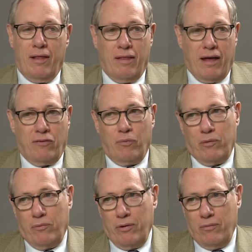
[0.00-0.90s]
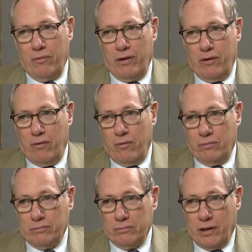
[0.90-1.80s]
That's when we, we
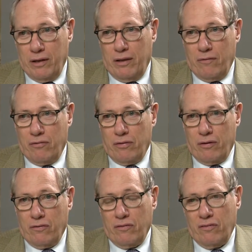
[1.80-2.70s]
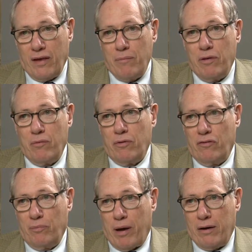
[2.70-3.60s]
go hunting for things. The same thing with
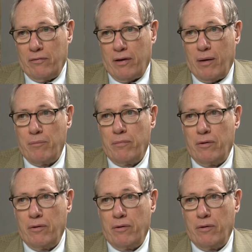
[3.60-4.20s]
a spinal tap.